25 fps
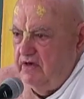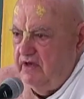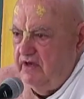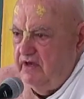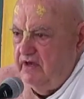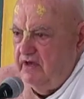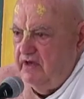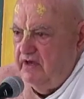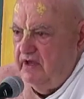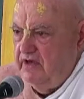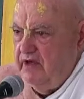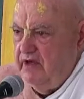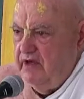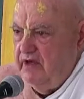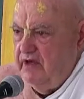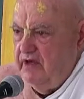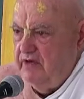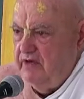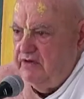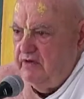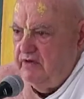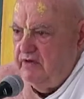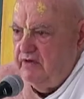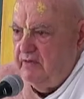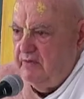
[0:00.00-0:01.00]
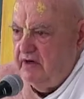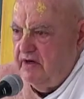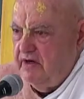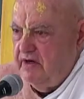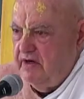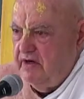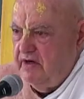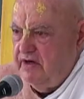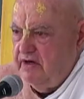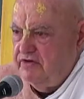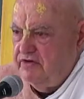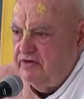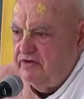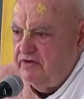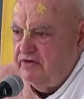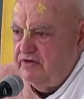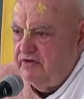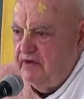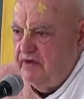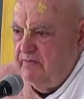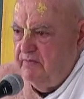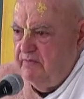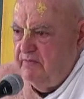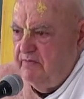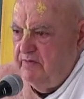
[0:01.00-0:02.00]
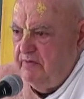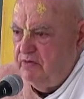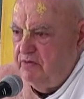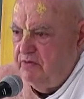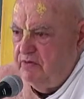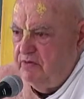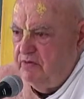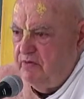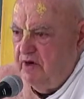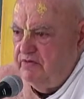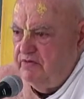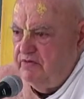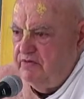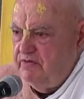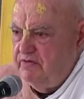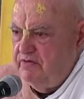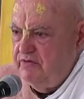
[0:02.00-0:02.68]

And so that's nature of the politics that people rise